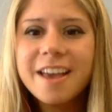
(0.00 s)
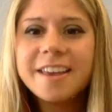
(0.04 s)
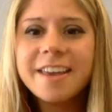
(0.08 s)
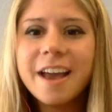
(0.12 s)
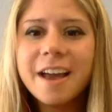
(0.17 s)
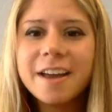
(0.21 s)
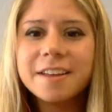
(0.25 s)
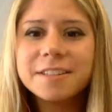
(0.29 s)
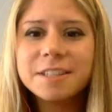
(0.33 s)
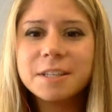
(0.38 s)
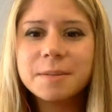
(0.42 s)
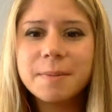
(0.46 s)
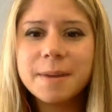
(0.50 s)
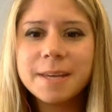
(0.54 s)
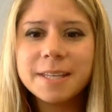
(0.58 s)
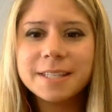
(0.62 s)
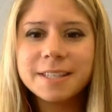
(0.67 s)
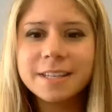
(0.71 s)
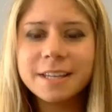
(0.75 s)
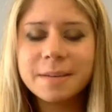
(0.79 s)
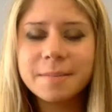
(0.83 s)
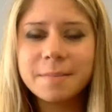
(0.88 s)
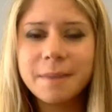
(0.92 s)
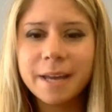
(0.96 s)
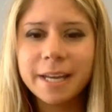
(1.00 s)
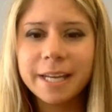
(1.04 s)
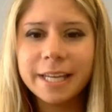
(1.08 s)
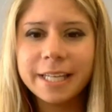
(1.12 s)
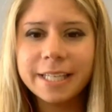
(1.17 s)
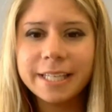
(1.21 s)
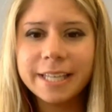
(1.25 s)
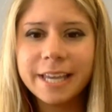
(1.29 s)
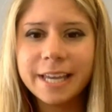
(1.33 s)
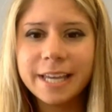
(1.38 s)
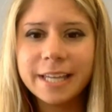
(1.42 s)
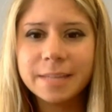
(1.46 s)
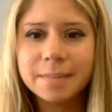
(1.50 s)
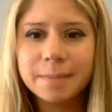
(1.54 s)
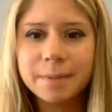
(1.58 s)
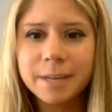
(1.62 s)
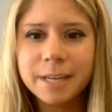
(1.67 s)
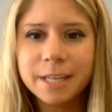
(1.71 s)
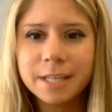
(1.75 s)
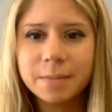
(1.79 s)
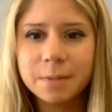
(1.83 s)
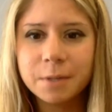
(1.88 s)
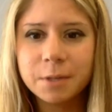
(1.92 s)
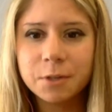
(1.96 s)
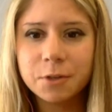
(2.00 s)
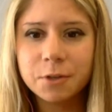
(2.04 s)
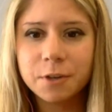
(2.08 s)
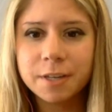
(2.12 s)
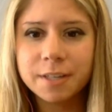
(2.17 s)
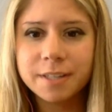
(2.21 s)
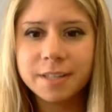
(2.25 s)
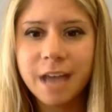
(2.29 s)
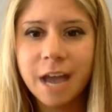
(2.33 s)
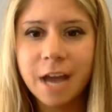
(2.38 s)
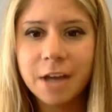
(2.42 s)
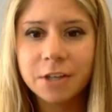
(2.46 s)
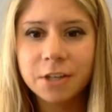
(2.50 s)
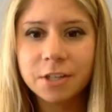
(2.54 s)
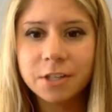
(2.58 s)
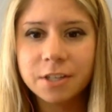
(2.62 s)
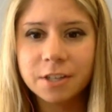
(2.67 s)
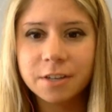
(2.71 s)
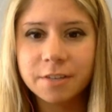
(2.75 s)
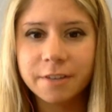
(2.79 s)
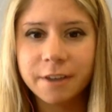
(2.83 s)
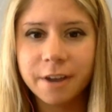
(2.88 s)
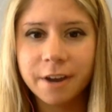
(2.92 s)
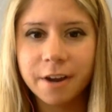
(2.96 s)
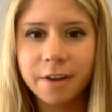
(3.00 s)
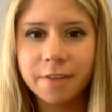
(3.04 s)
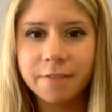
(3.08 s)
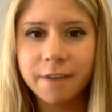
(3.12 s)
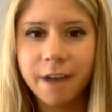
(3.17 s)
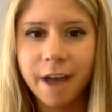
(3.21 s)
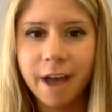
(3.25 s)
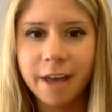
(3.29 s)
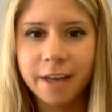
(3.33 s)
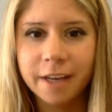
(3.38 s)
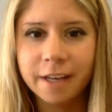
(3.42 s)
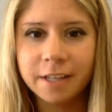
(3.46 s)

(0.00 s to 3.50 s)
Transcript: Yeah, so basically mining takes place when transactions are verified,